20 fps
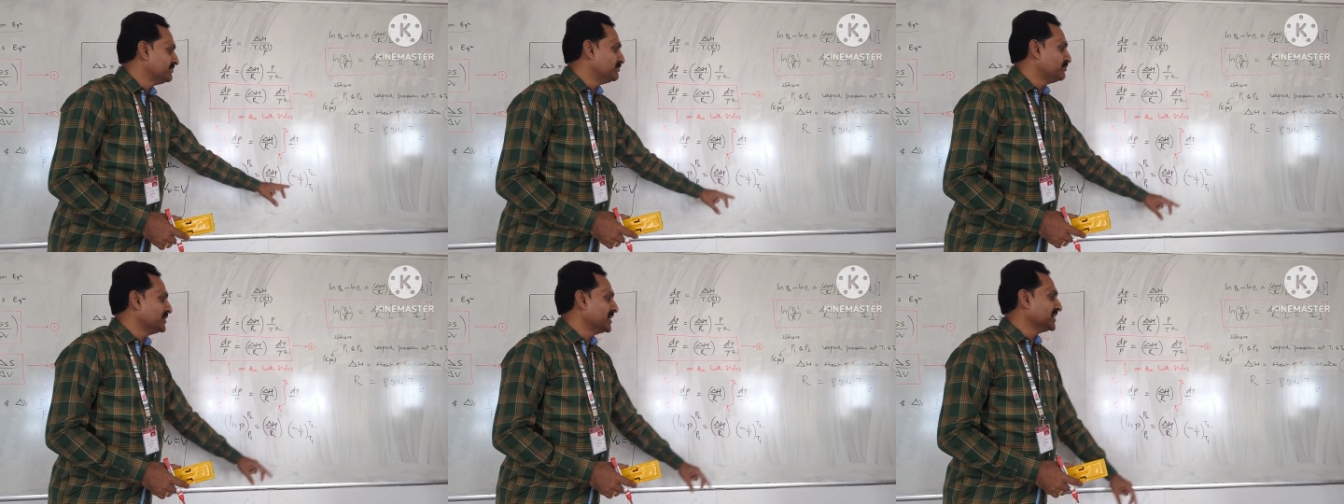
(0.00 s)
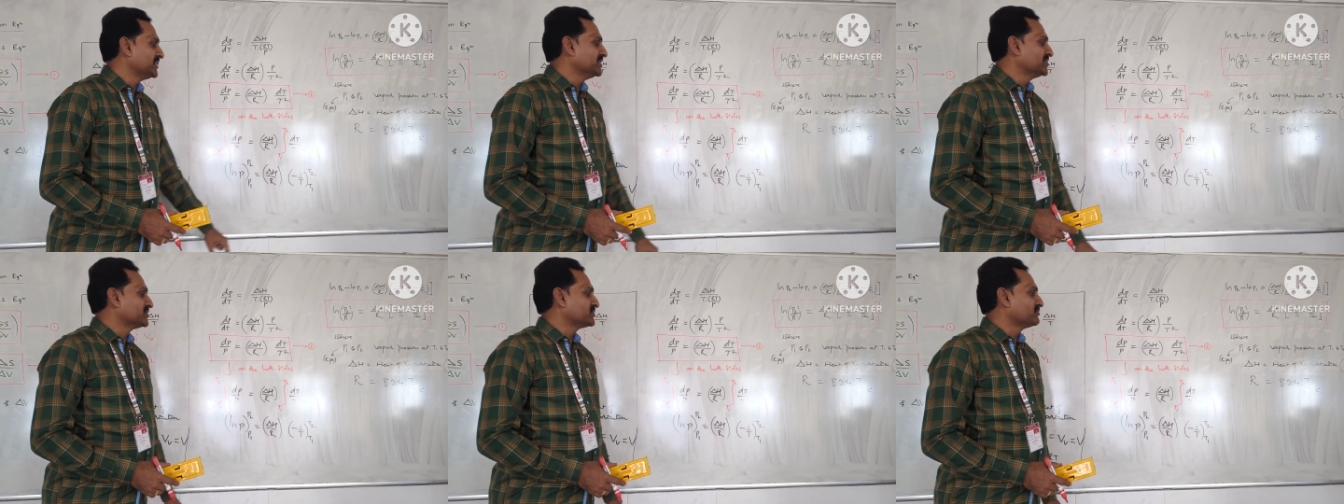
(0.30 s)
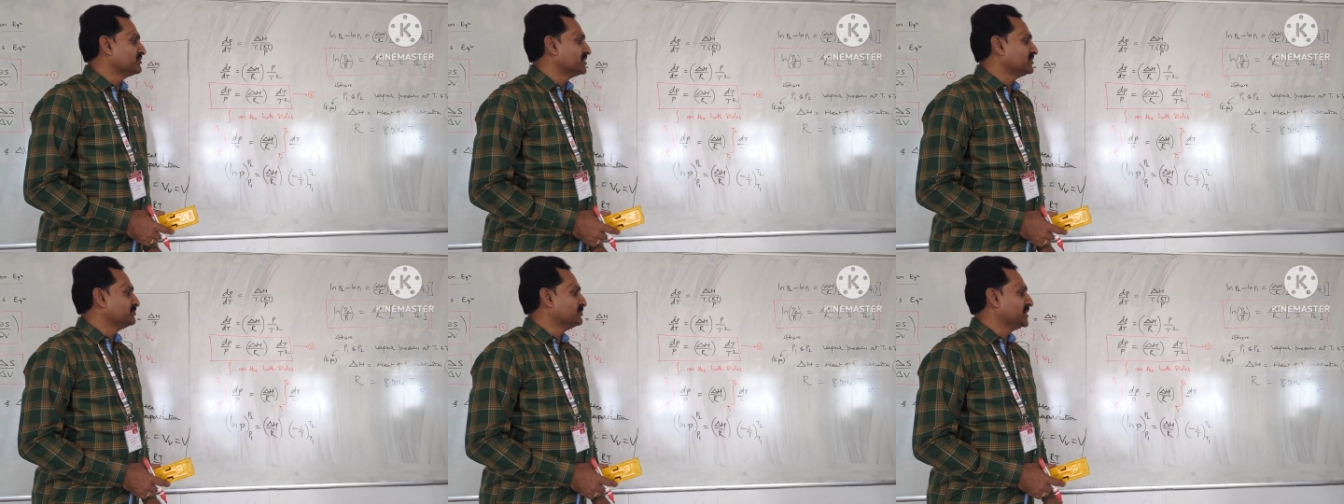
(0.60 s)
Minus
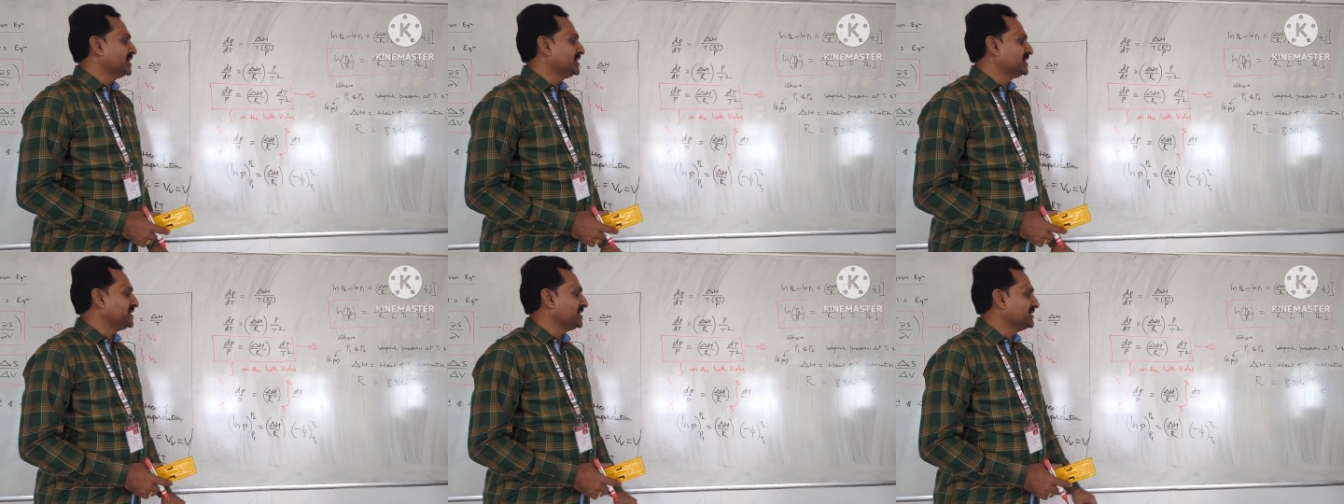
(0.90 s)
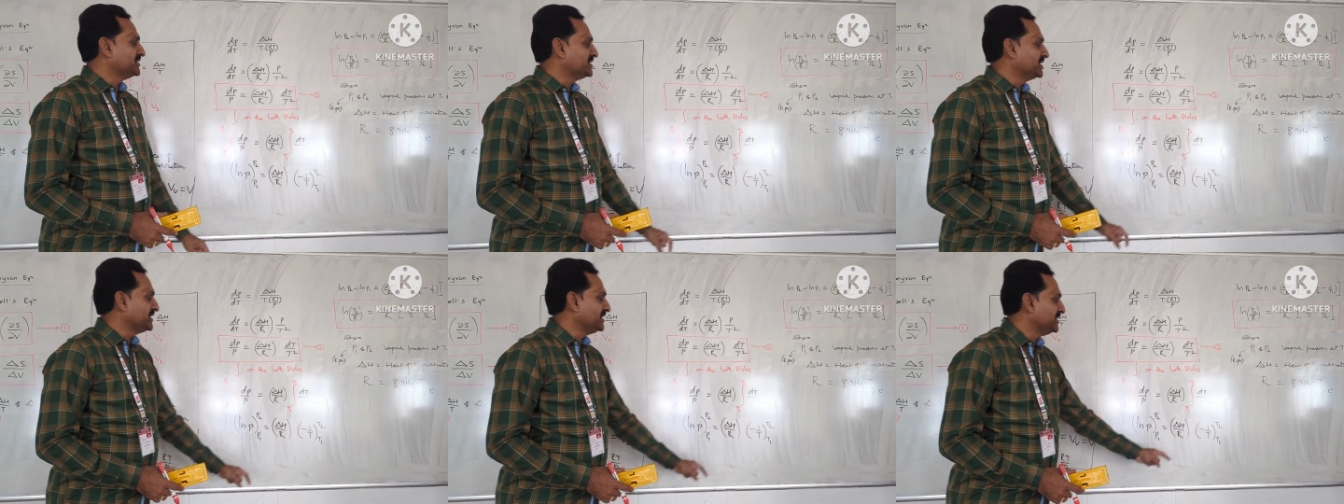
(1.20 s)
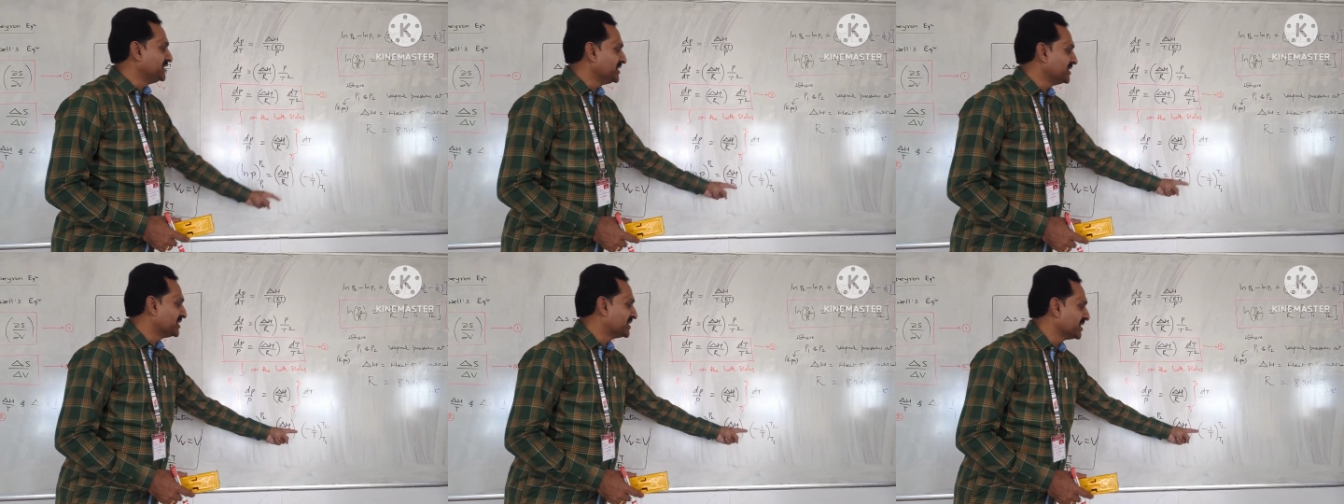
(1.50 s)
1 by T is the
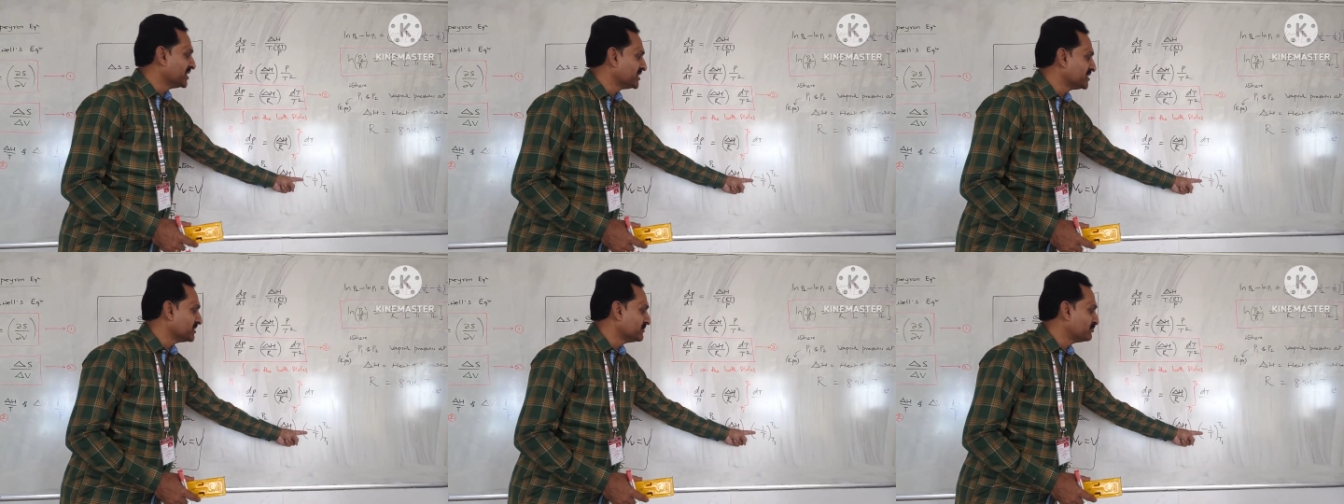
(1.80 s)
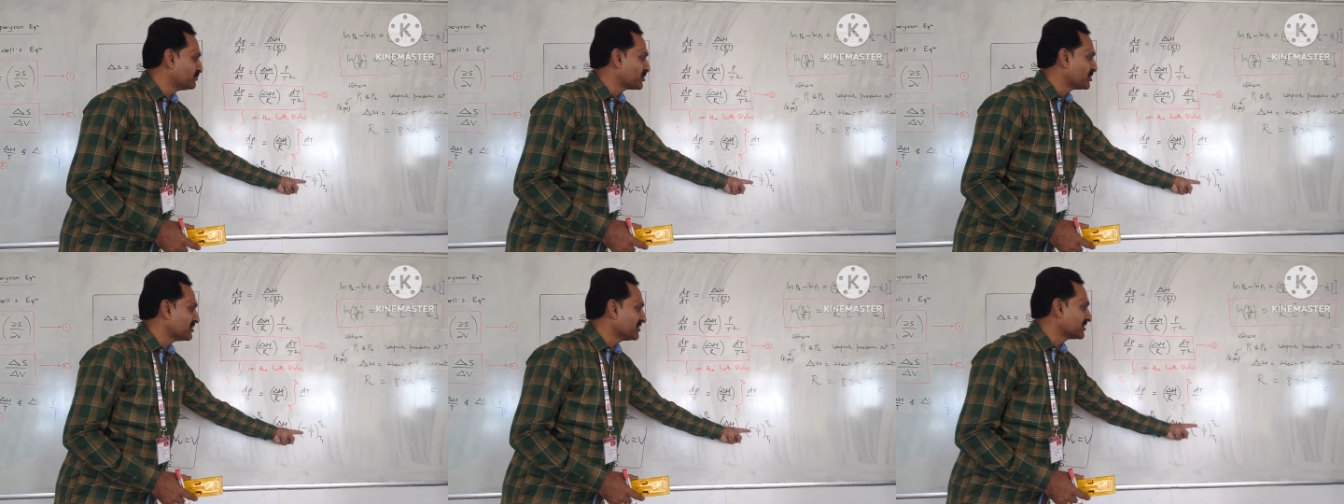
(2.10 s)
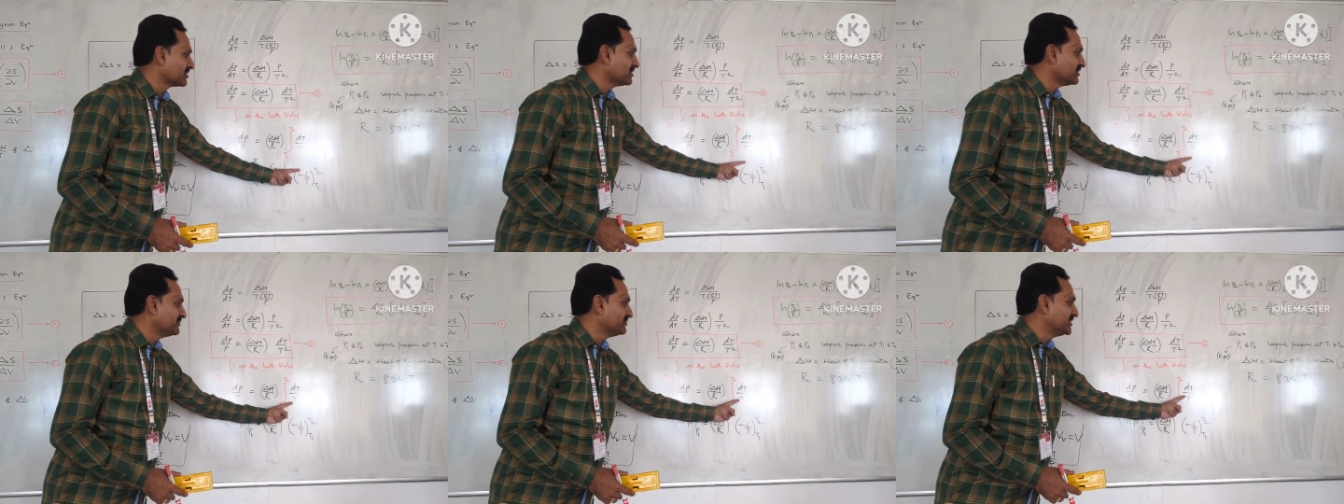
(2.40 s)
integration
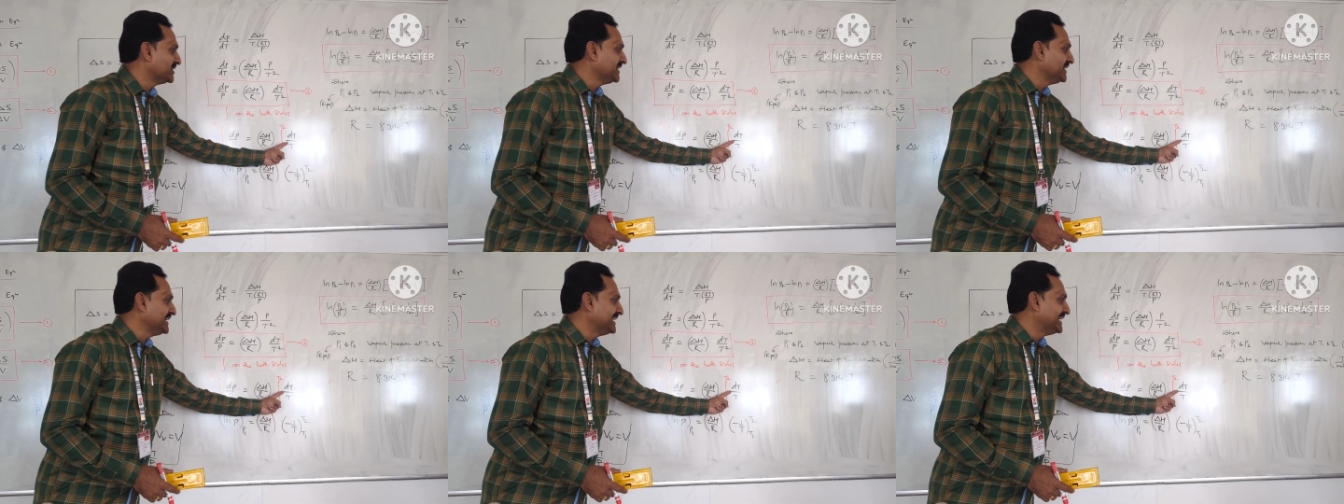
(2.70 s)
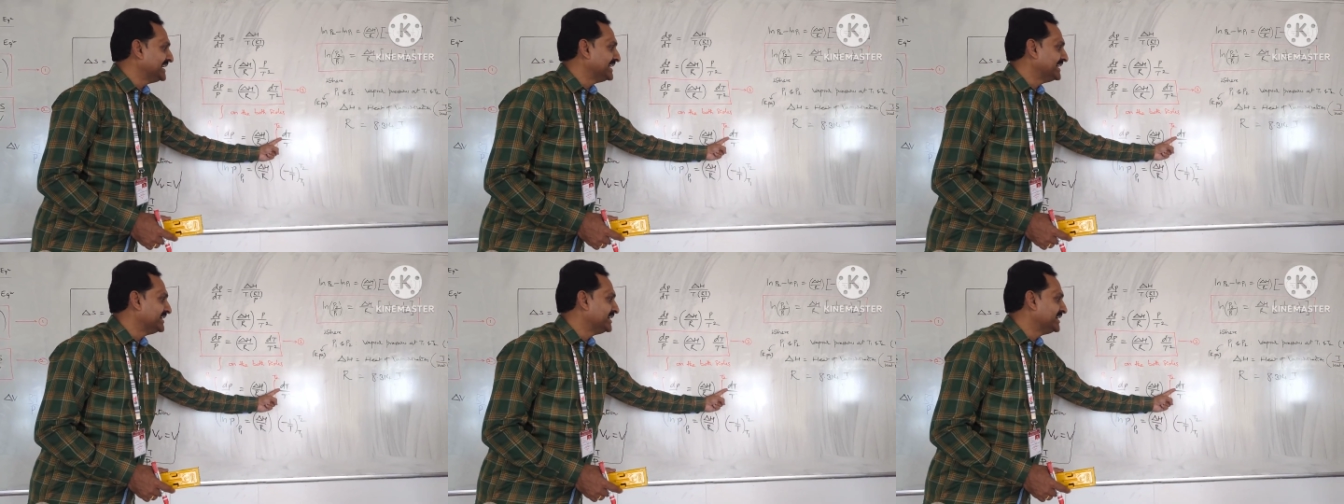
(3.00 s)
product of the